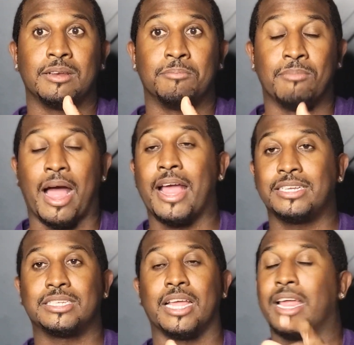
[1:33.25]

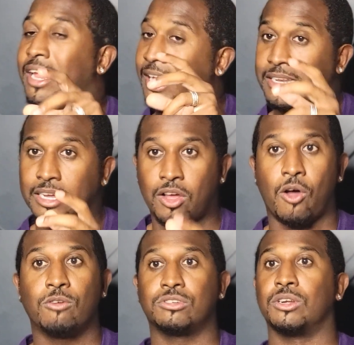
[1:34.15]
mindset in the
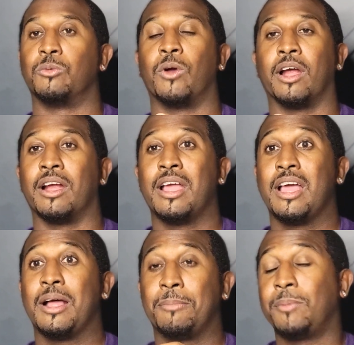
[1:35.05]
culture where
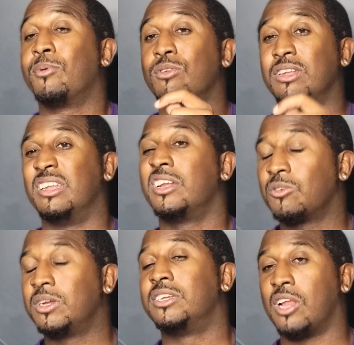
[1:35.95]
people
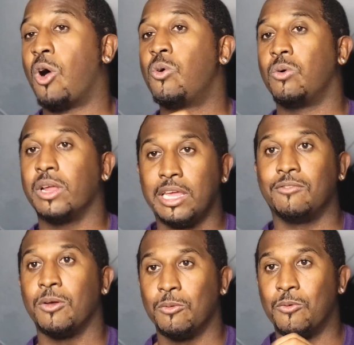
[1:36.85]
literally don't
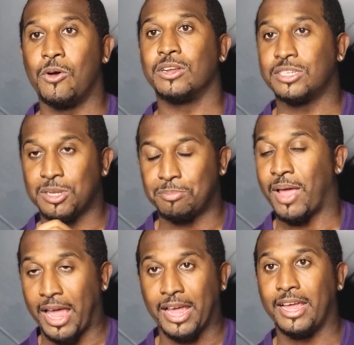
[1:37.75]
even want to
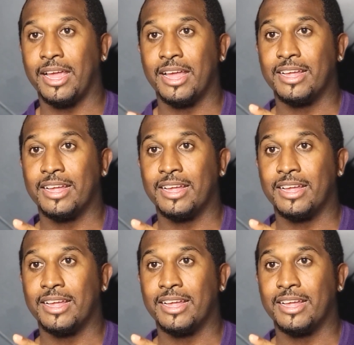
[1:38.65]
pay